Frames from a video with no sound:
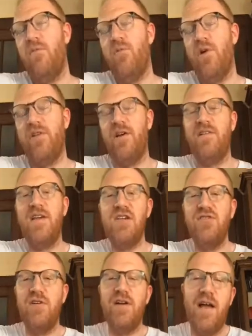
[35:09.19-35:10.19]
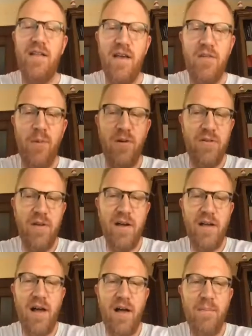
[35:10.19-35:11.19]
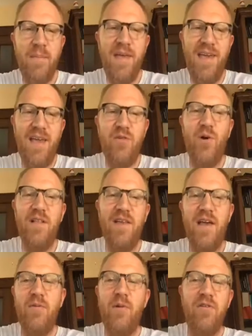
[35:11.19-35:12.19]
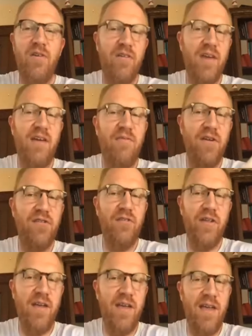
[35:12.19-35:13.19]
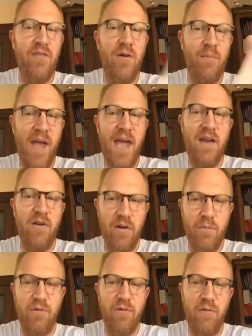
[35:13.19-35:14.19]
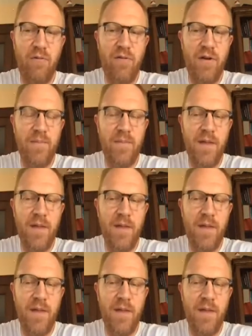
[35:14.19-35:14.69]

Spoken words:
what's on teacher.desmos.com is what Desmos is like officially either made or approved.